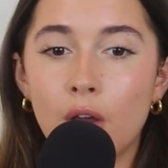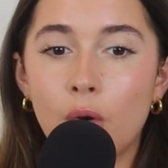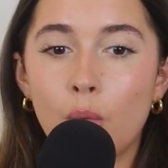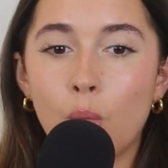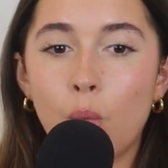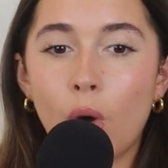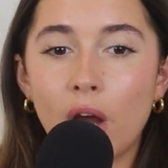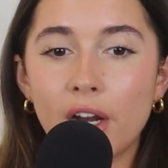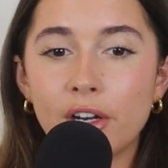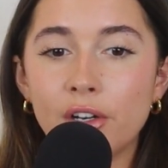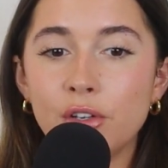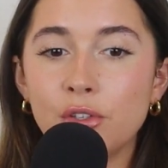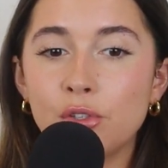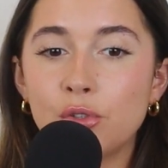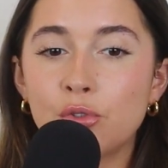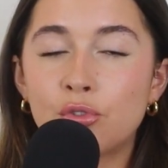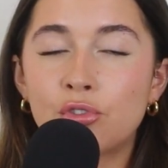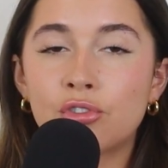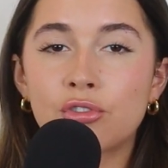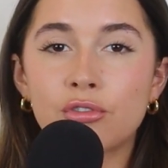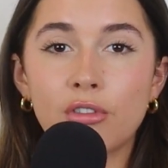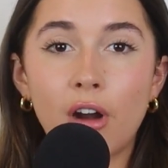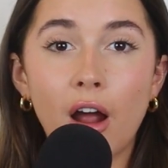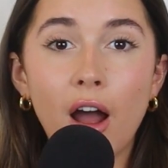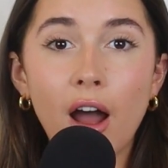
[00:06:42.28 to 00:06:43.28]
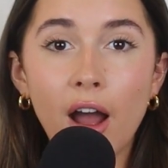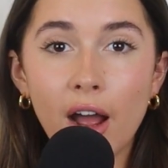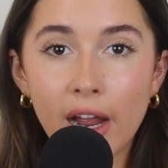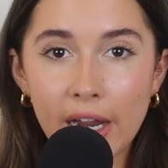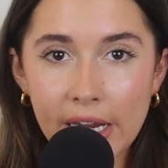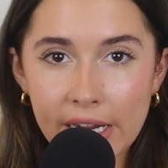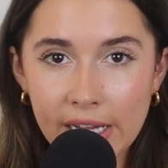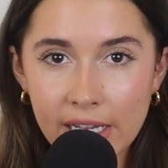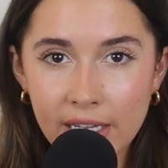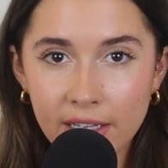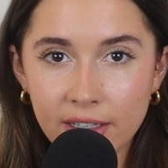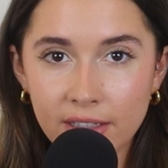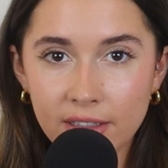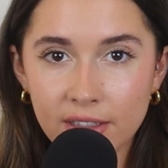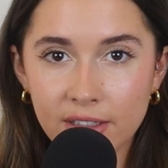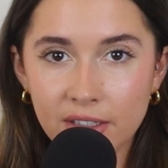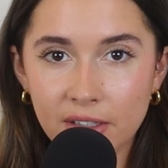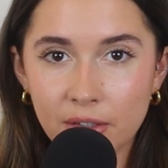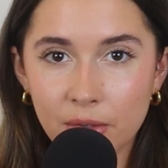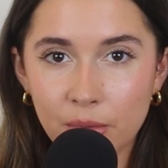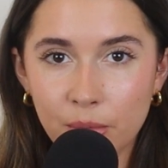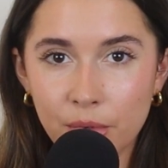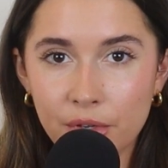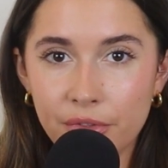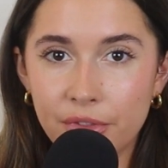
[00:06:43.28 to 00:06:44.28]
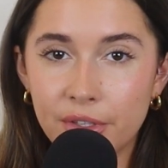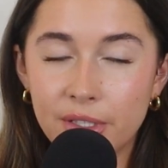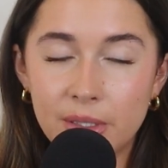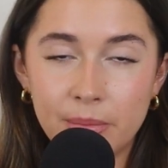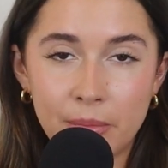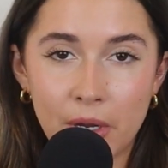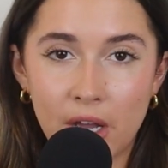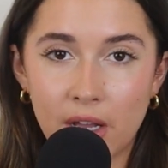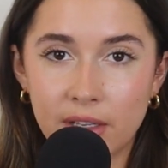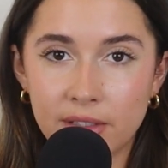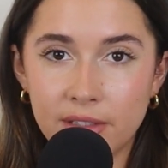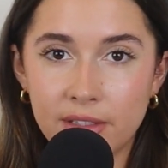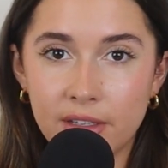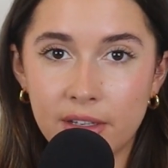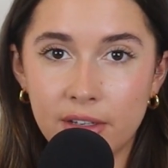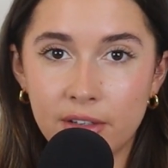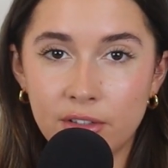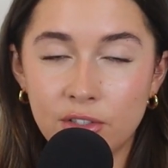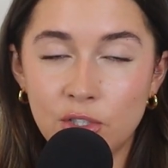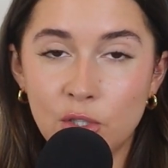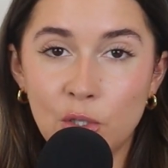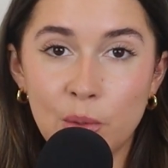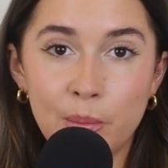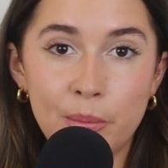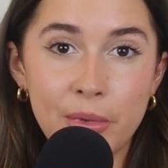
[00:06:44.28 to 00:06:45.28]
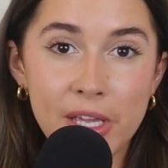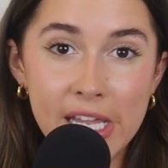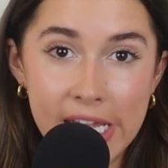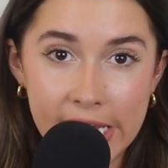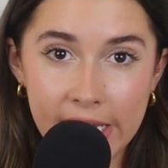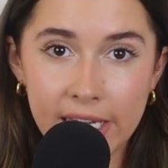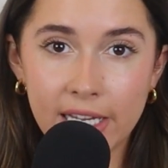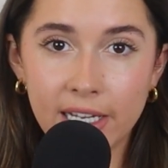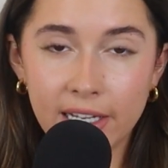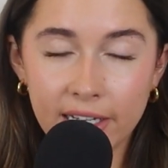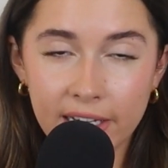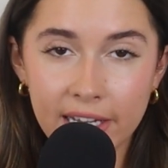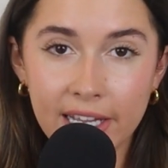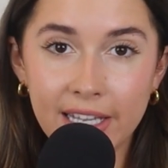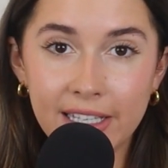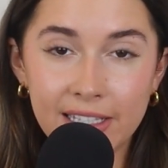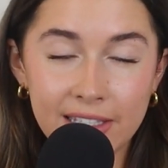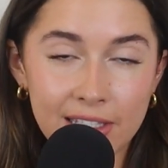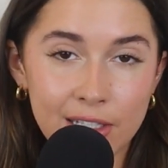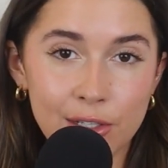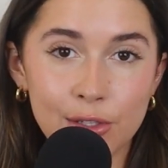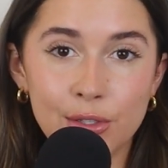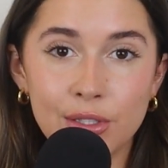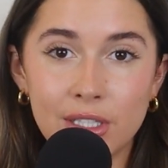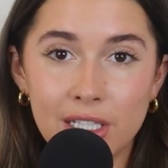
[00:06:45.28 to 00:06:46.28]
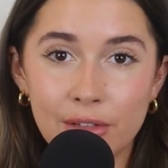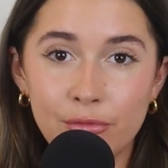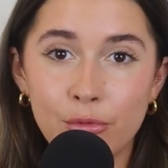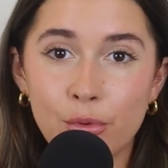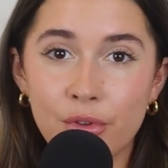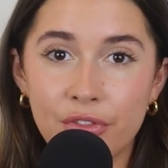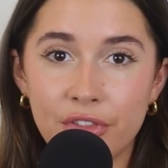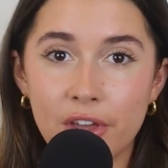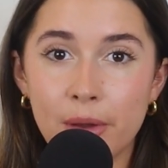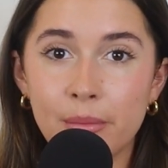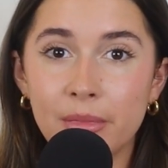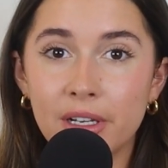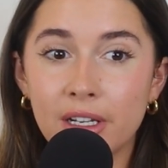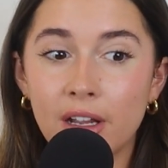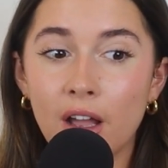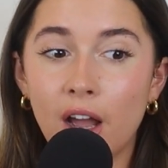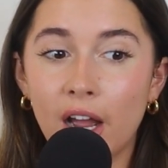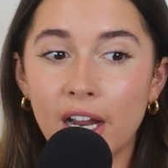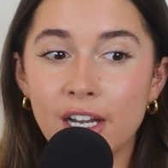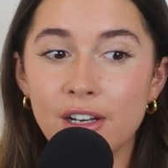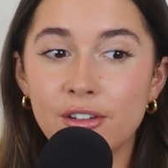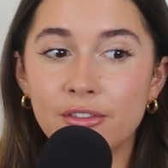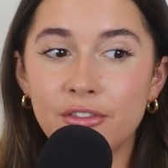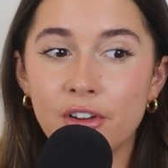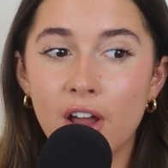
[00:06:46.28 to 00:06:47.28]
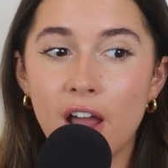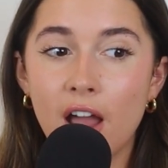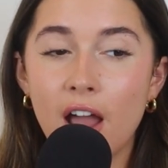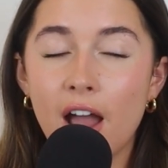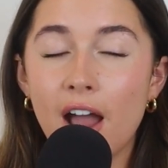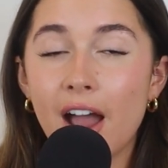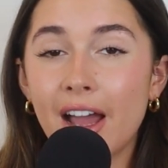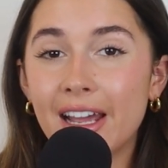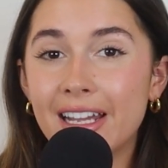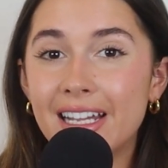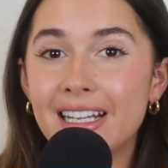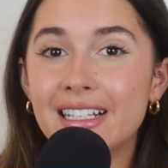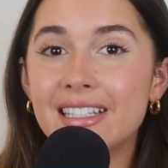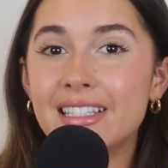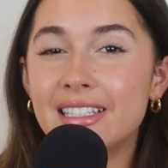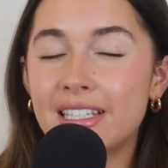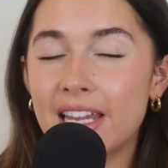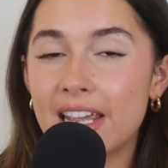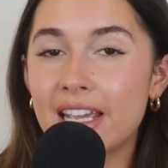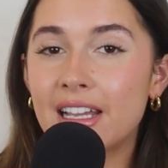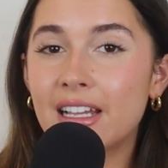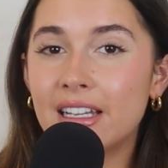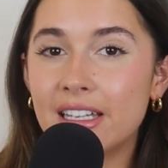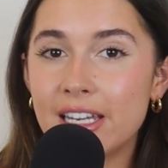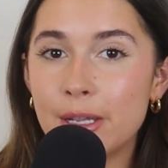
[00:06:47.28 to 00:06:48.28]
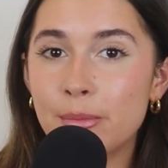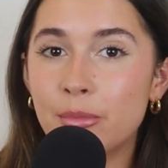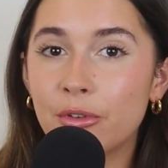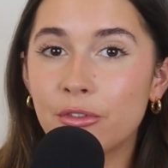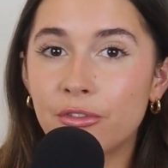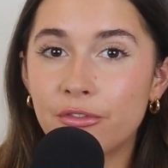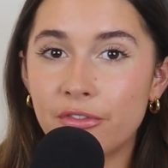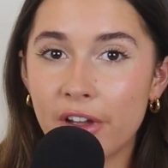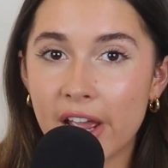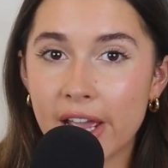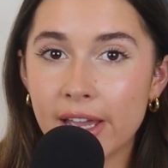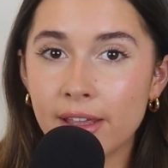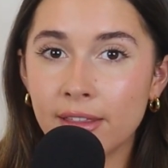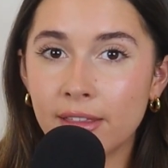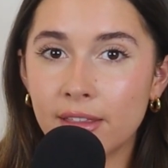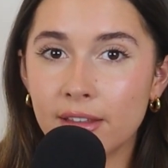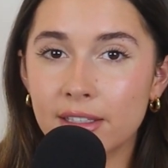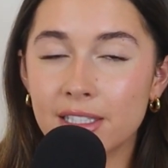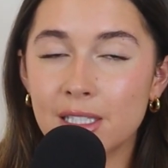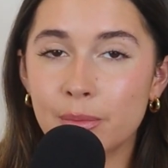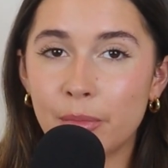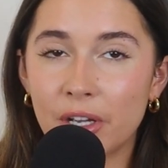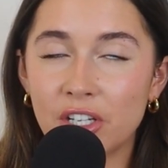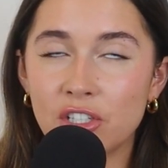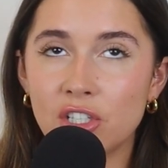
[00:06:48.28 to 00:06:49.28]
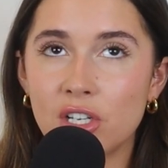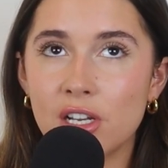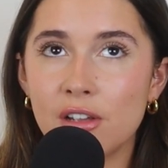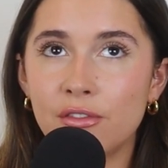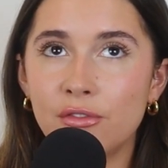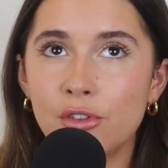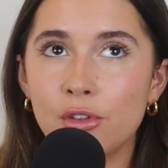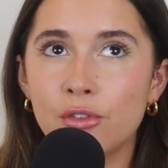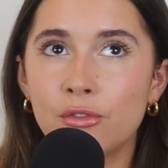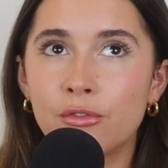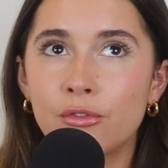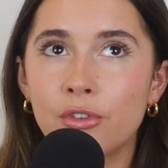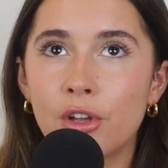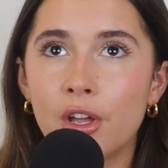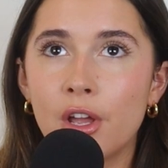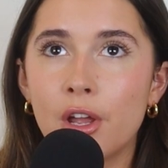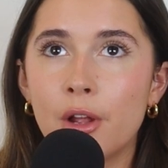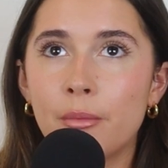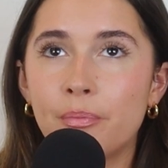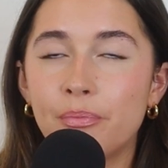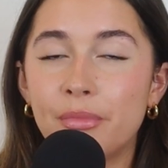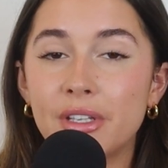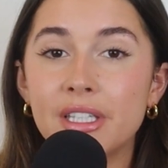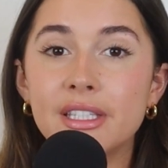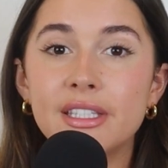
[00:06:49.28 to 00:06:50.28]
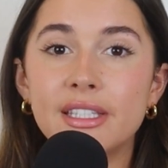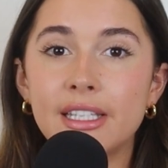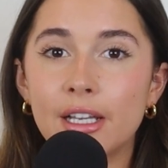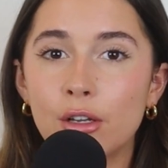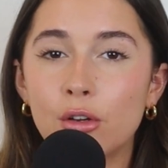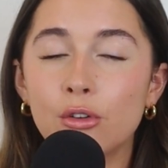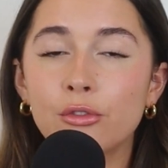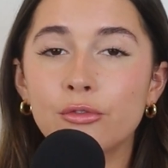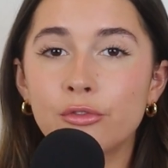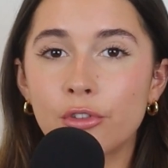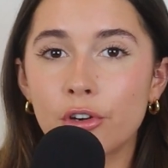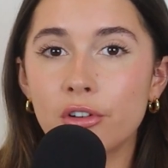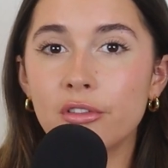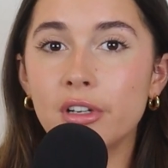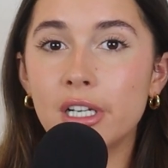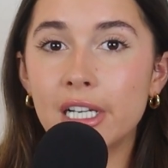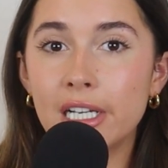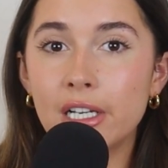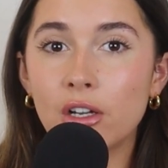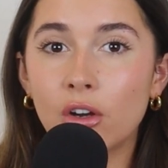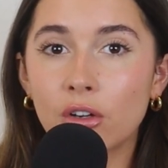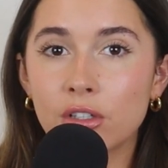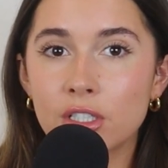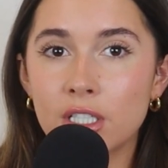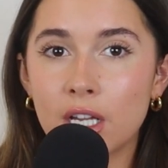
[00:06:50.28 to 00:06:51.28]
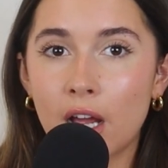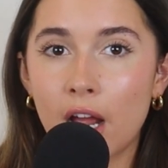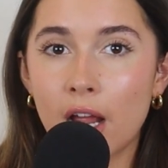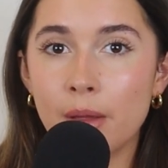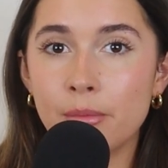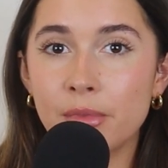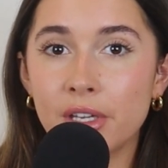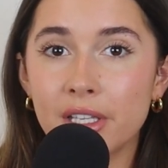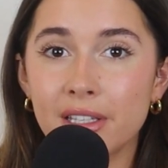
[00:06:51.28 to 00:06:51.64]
Why don't you try with this person to be exclusive with them and kind of, I guess, take a leap of faith, especially if you've been single for a really long time.